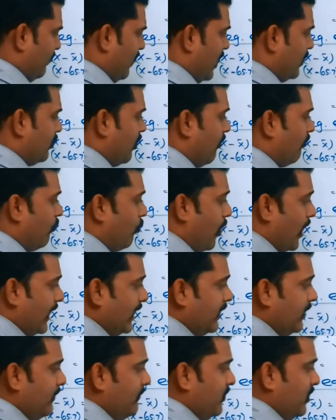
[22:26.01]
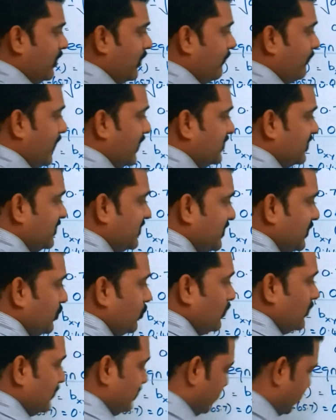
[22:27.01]
value of y if x is
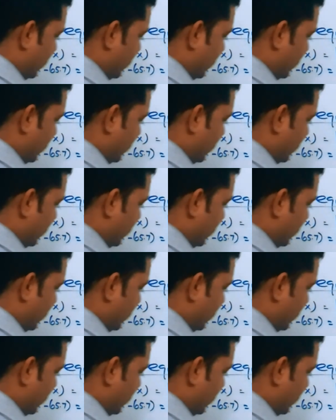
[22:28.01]
equal to